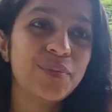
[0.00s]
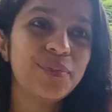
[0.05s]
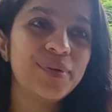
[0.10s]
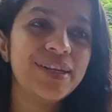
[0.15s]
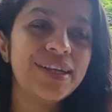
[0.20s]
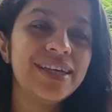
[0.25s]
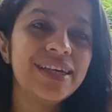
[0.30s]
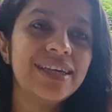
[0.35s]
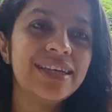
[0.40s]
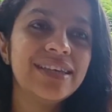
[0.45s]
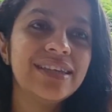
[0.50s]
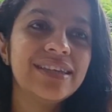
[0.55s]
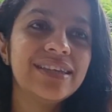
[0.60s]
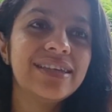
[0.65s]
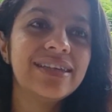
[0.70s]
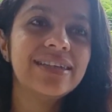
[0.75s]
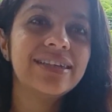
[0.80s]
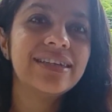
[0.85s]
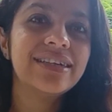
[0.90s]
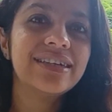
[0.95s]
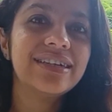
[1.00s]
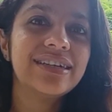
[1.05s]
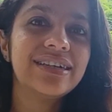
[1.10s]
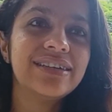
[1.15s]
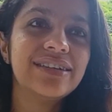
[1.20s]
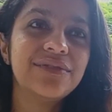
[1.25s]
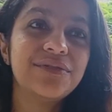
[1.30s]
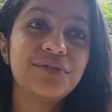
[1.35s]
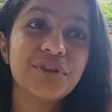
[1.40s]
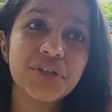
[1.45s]
is probably
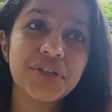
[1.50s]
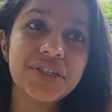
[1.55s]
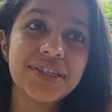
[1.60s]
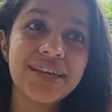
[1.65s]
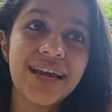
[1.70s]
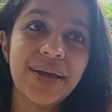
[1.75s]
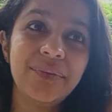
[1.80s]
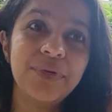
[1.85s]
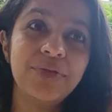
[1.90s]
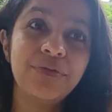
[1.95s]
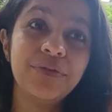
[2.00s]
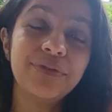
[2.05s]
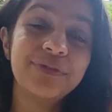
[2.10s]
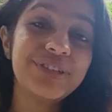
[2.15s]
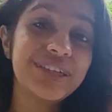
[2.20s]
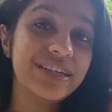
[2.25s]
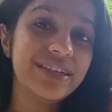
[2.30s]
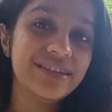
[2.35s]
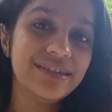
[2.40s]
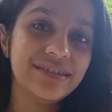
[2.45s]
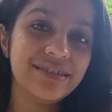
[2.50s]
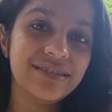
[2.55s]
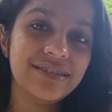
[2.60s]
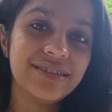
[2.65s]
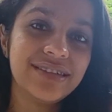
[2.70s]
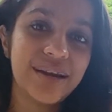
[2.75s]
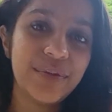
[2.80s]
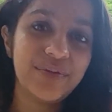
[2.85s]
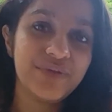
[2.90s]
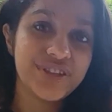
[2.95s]
the first time in 15
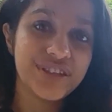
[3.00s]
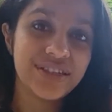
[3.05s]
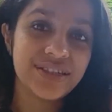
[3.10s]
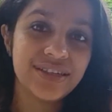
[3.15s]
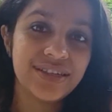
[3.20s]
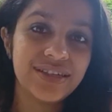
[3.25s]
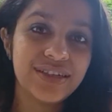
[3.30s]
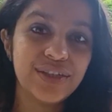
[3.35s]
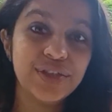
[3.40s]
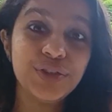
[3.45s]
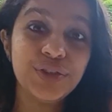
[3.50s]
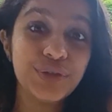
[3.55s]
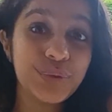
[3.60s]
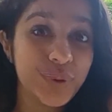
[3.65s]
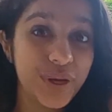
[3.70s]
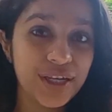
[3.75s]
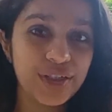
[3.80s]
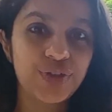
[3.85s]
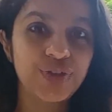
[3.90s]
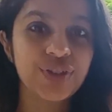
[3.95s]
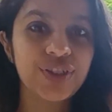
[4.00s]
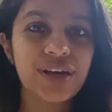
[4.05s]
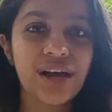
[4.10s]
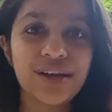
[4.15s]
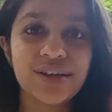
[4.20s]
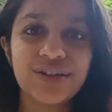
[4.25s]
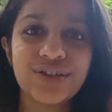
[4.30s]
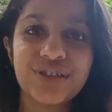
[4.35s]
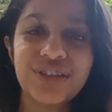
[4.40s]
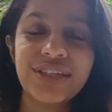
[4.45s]
years that I'm visiting a new Asian
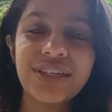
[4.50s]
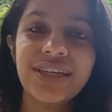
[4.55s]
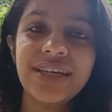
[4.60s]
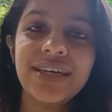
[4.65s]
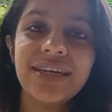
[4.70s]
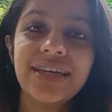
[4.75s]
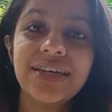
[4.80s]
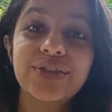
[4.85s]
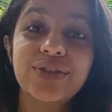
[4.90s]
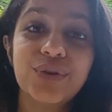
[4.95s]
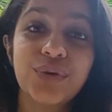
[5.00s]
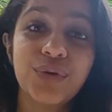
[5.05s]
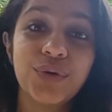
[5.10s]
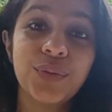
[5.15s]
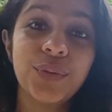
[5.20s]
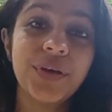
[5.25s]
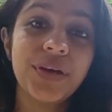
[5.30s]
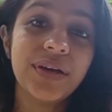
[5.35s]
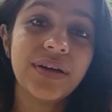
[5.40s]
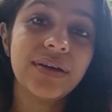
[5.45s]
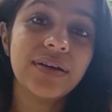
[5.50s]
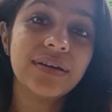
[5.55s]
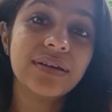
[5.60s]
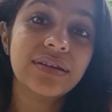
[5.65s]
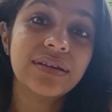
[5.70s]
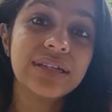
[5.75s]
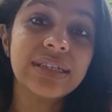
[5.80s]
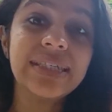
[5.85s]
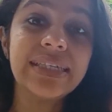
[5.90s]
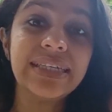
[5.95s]
country. It's going to be a
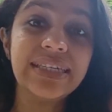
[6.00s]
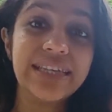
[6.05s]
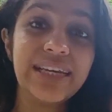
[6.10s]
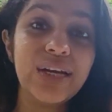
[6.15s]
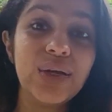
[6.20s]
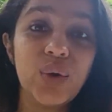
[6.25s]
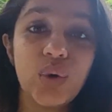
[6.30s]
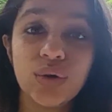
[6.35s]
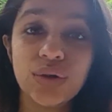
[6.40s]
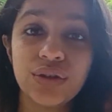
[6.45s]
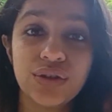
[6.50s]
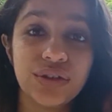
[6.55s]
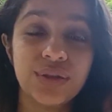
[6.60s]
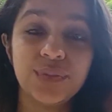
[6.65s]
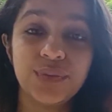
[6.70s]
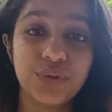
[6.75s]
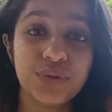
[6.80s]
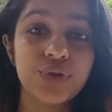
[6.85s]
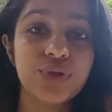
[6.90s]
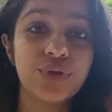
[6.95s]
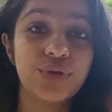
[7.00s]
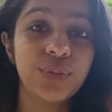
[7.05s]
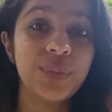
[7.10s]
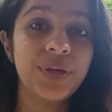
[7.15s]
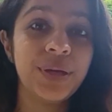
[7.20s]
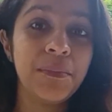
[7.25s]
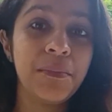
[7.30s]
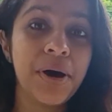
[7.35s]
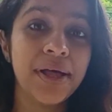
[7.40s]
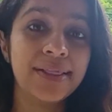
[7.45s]
30-day long trip, so it's going
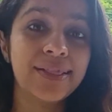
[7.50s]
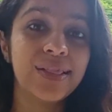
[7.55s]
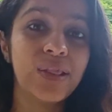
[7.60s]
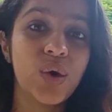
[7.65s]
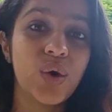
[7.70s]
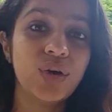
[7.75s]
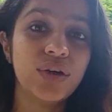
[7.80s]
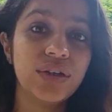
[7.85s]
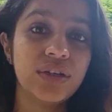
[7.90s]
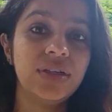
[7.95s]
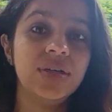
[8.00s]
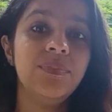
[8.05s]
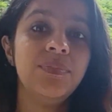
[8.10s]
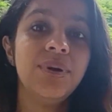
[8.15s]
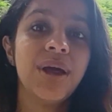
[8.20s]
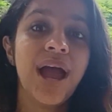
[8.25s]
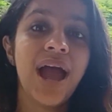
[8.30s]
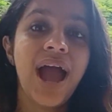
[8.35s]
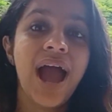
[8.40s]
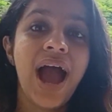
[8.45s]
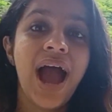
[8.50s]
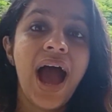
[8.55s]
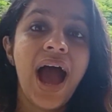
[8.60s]
to be a month-long trip.